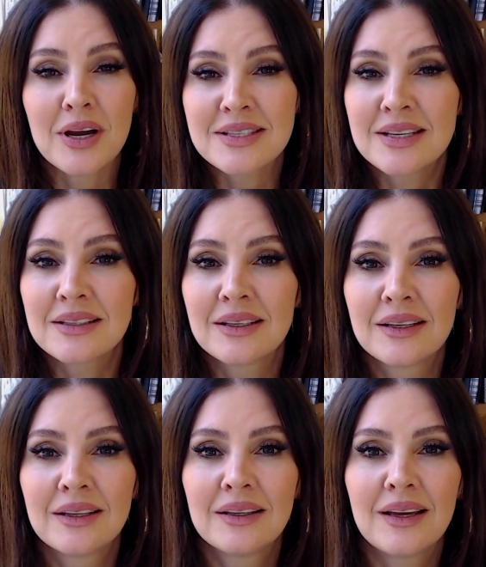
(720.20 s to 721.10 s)
present
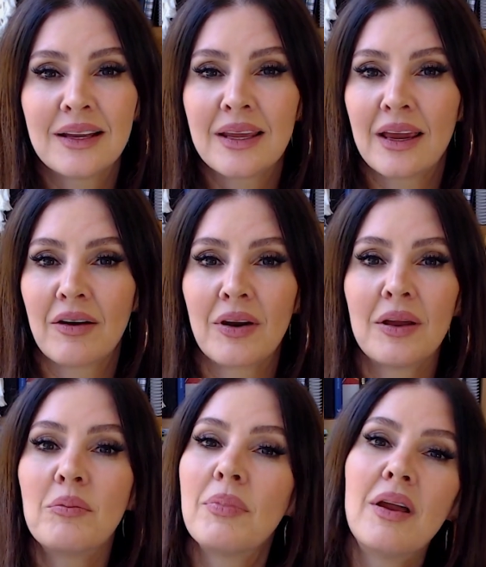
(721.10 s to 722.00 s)
and
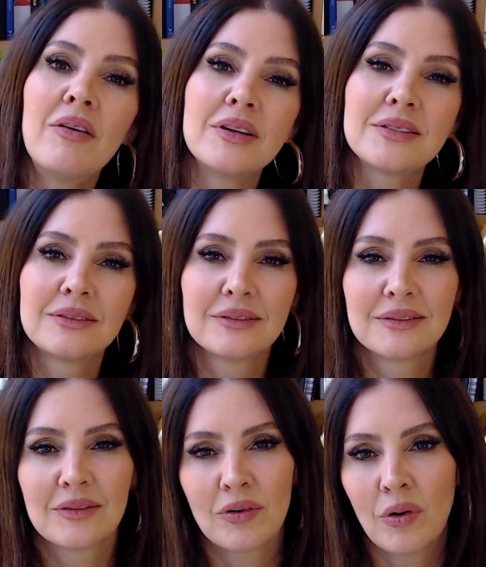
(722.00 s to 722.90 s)
caring parent
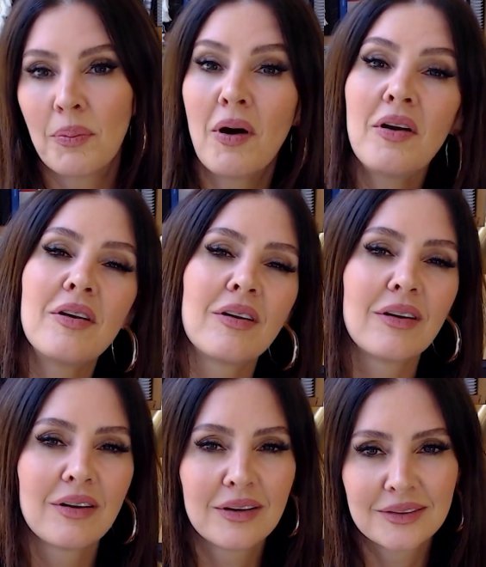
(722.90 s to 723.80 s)
or partner
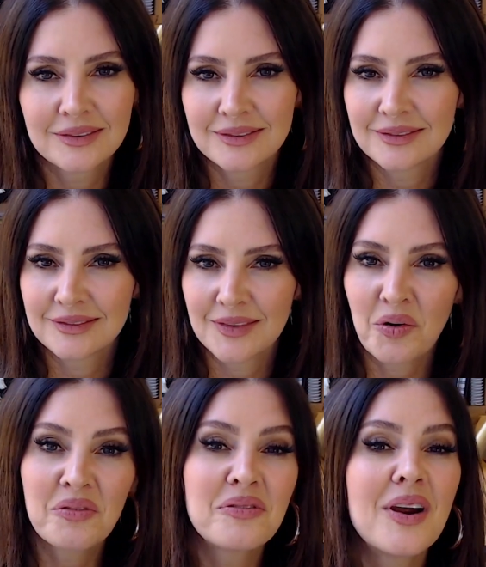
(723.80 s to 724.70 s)

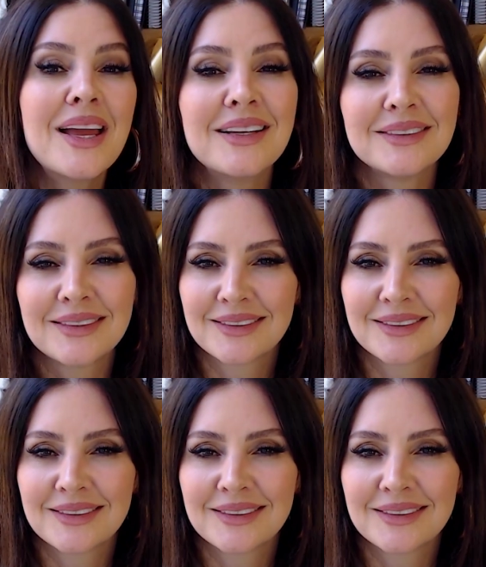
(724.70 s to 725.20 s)
or friend.